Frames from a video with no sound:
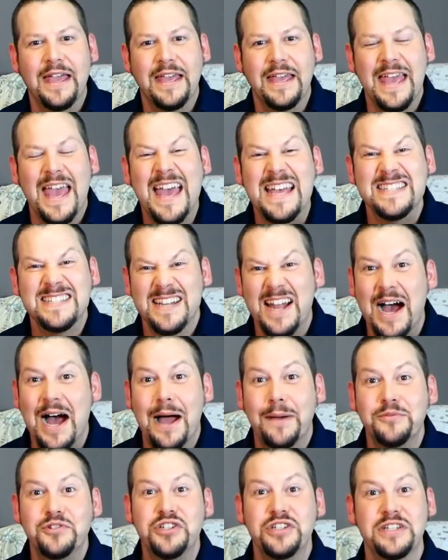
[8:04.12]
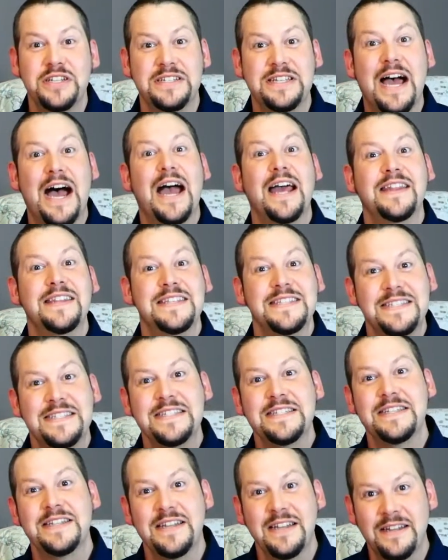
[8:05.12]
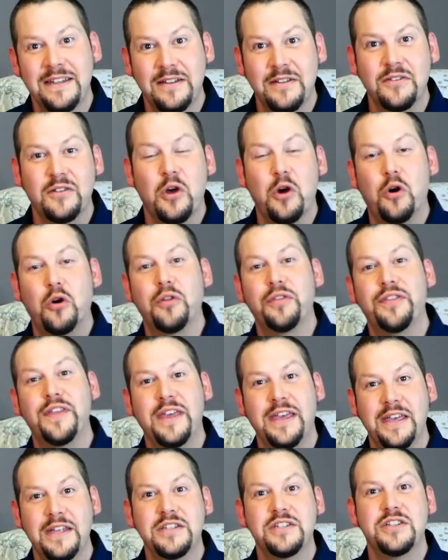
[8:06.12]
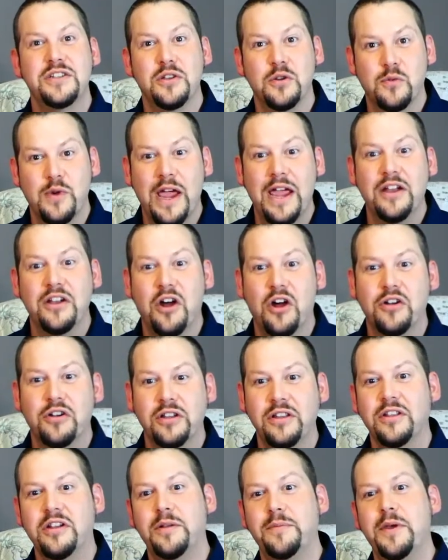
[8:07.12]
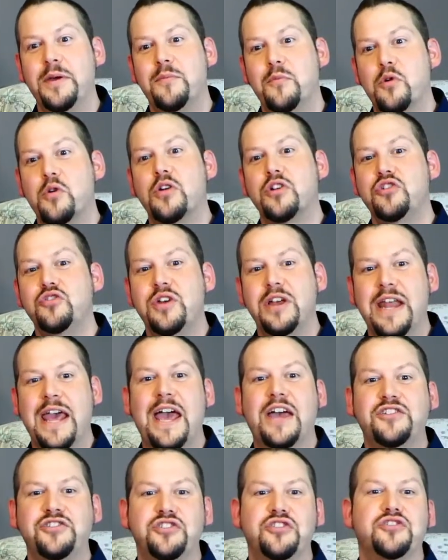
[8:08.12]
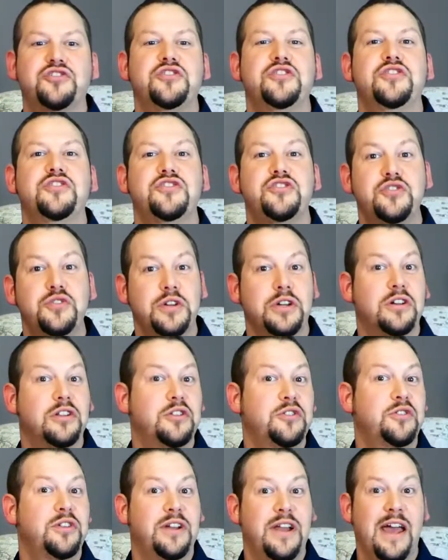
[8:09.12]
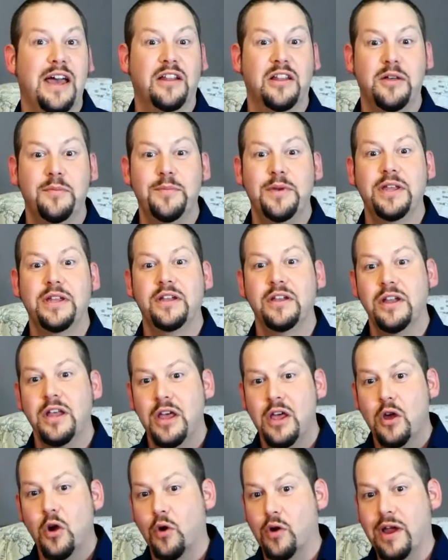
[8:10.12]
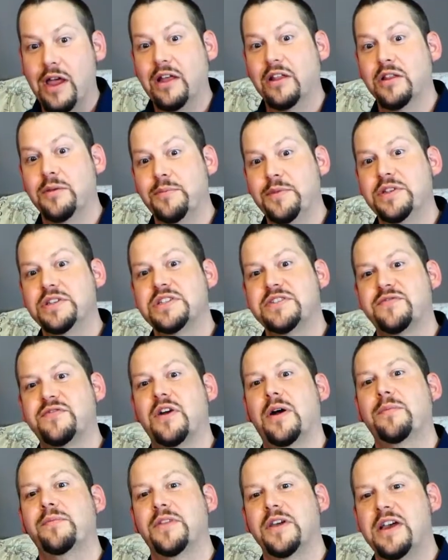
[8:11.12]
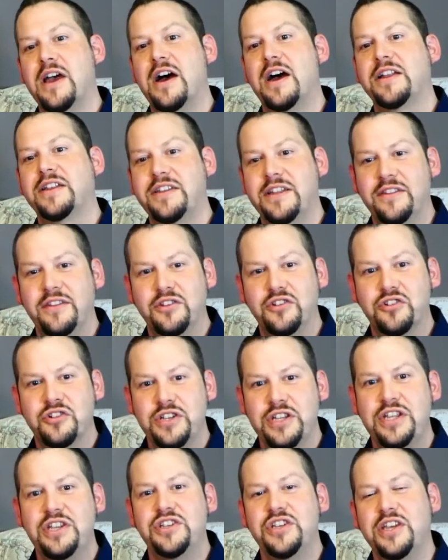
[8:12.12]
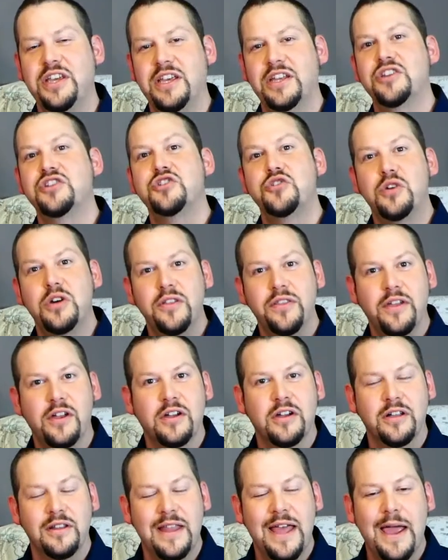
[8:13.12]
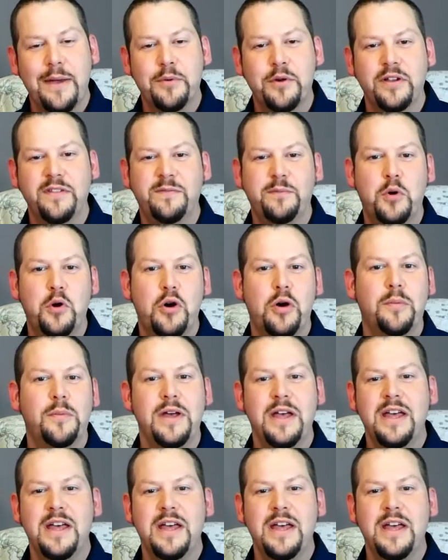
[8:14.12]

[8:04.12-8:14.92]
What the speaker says: As an option to tie this whole thing into the rain art a little bit more, you could ask your students to include an element or elements from the content that you're teaching into their collaborative poem.